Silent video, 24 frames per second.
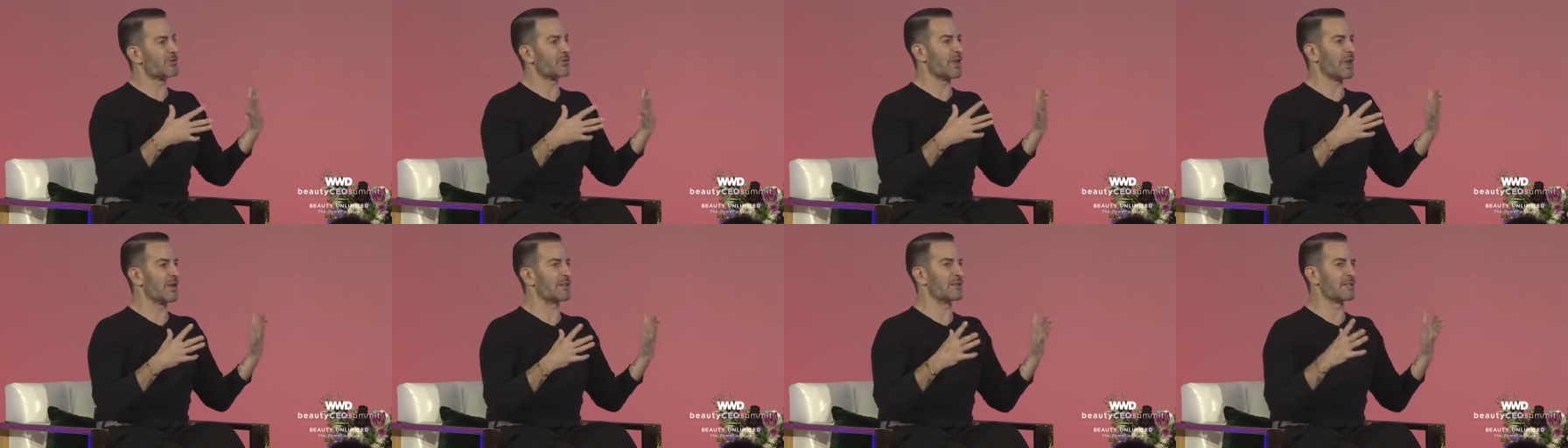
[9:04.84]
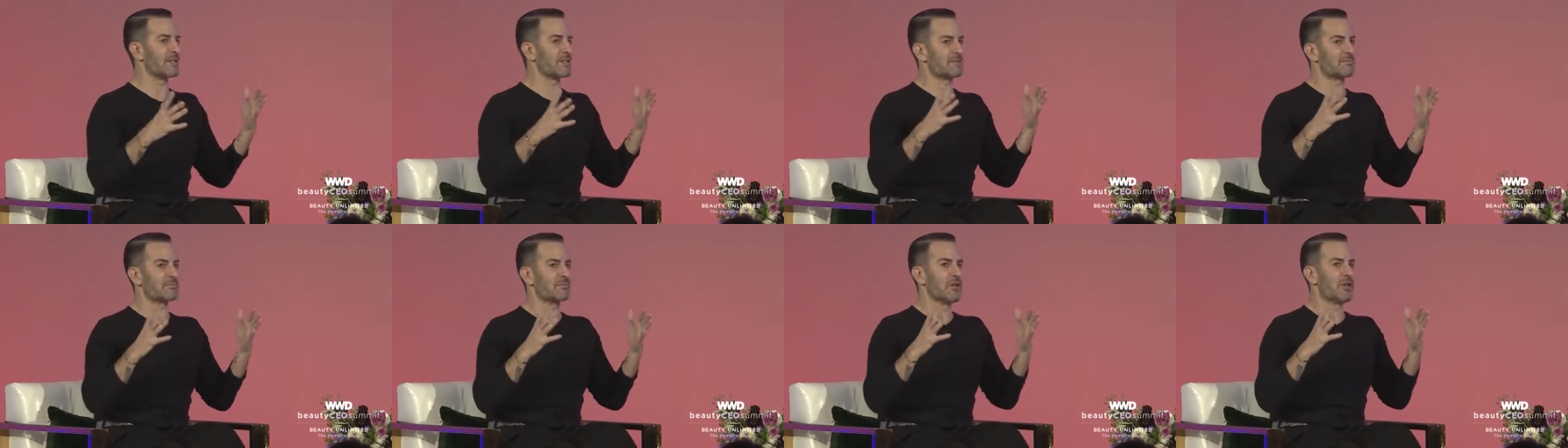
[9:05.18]

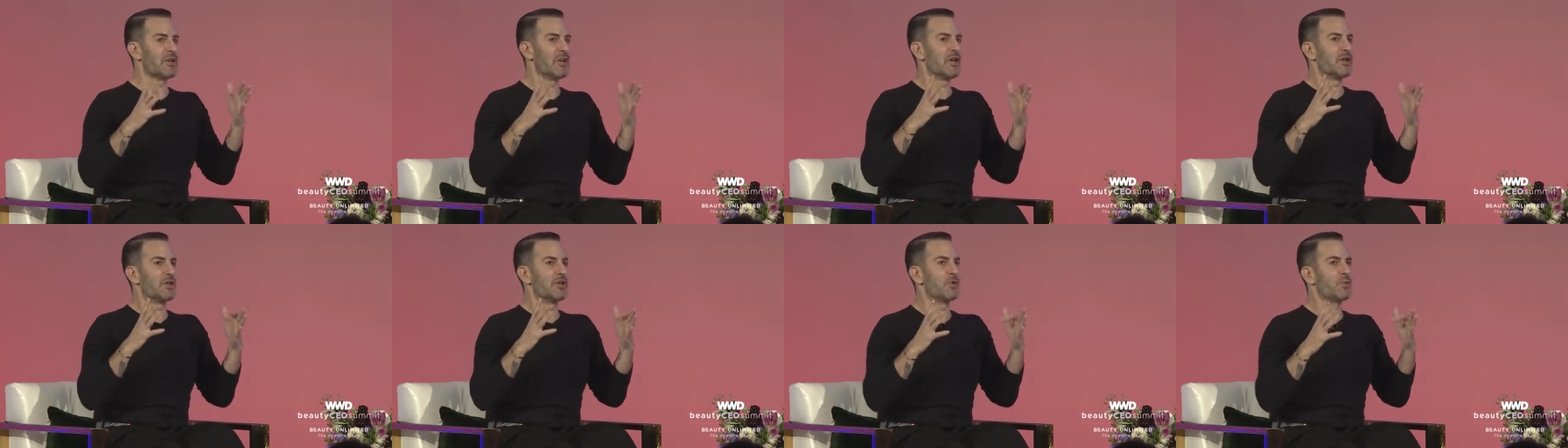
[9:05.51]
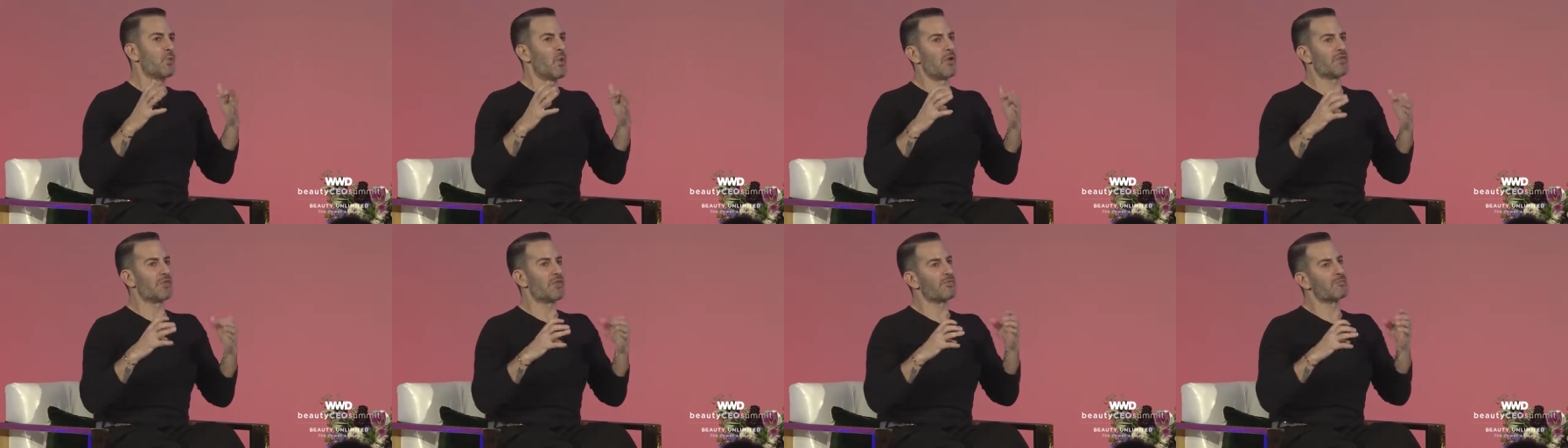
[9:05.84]
that's, you
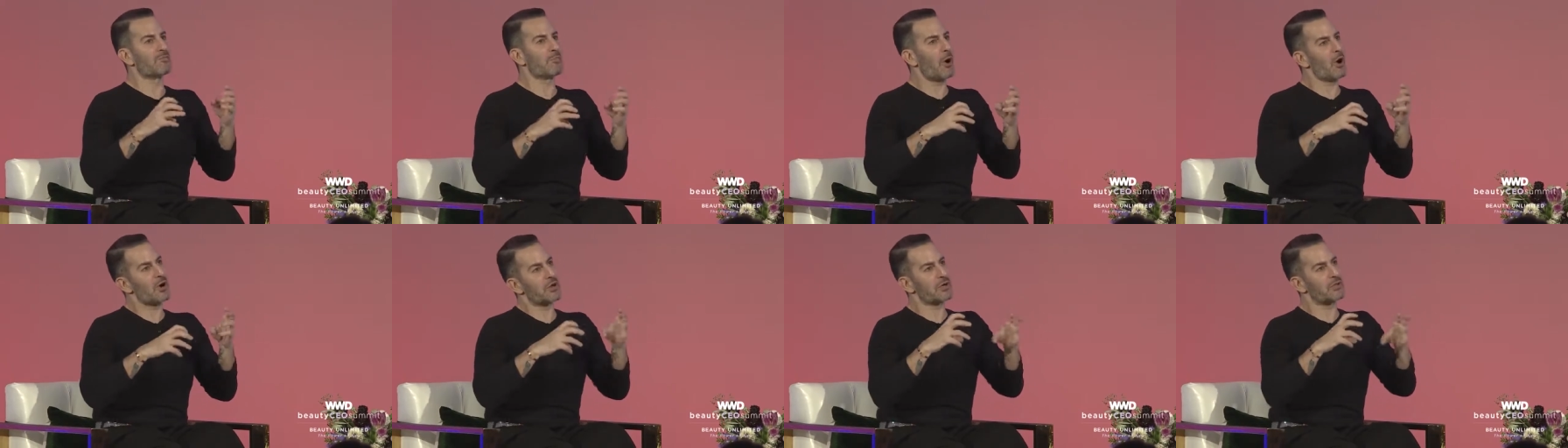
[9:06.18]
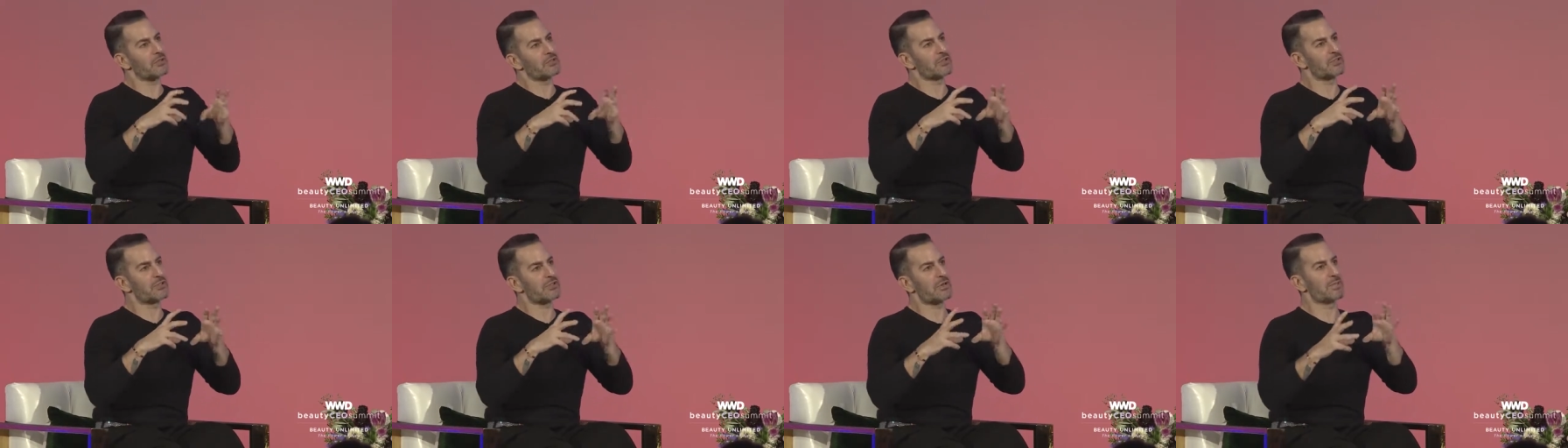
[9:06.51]
want the
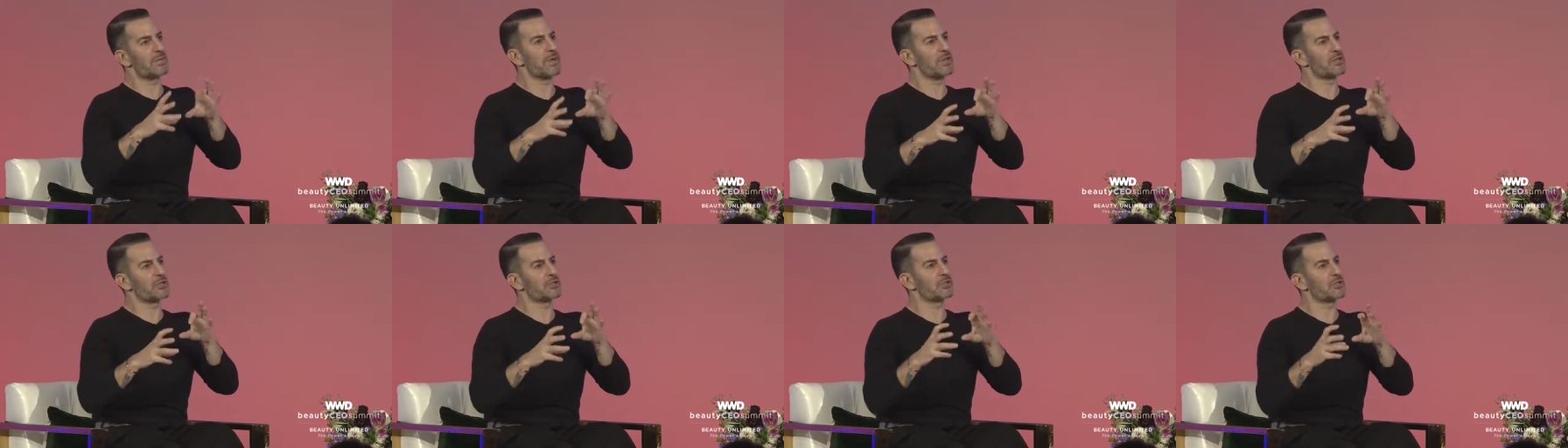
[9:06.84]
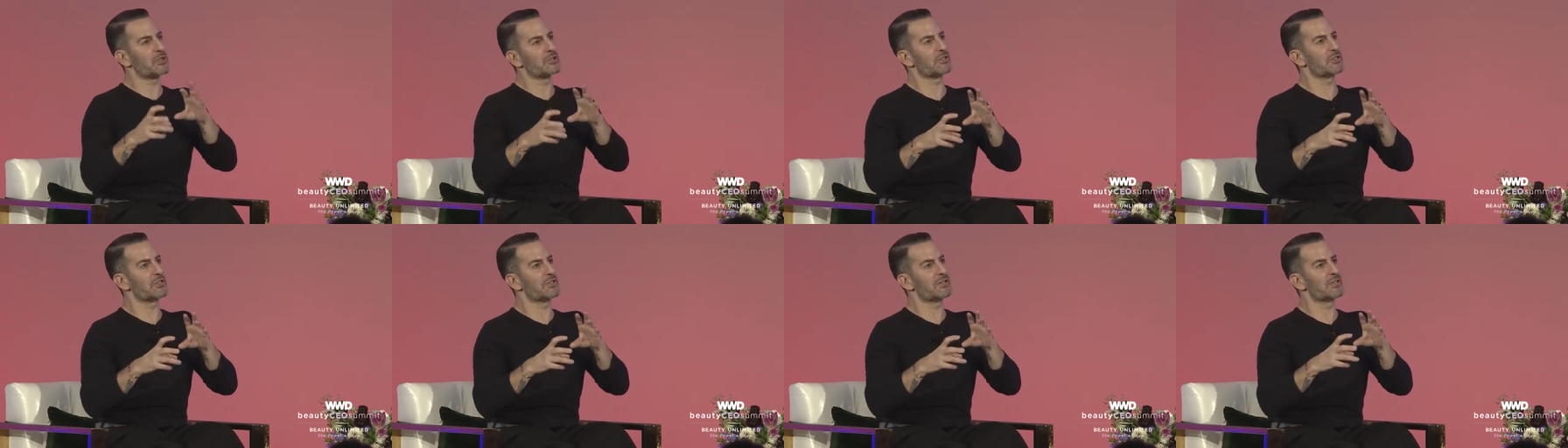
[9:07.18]
particles to be a
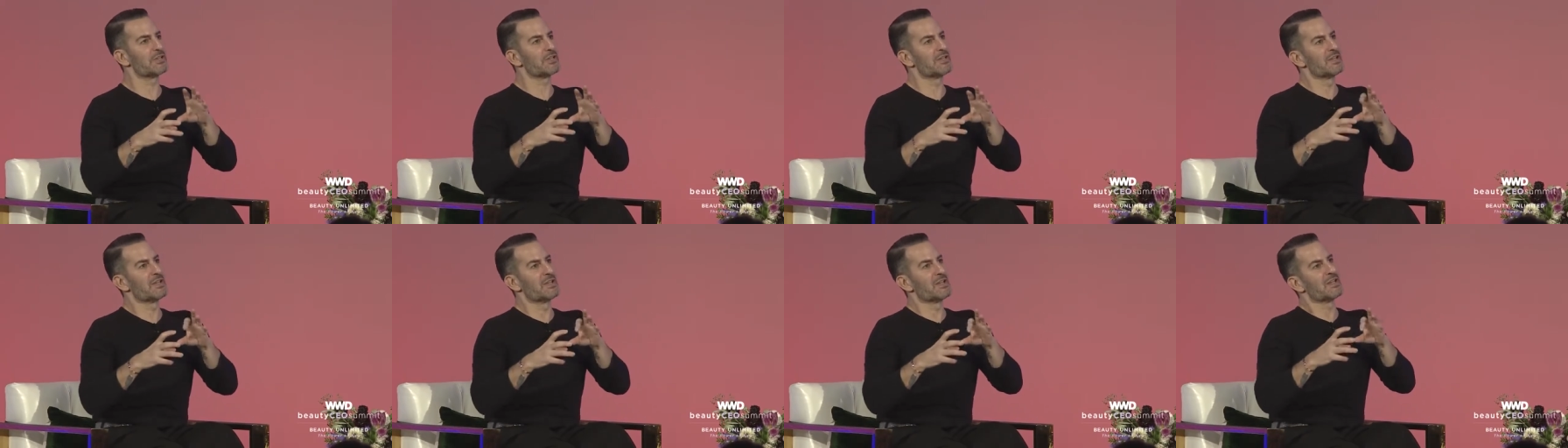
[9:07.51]
certain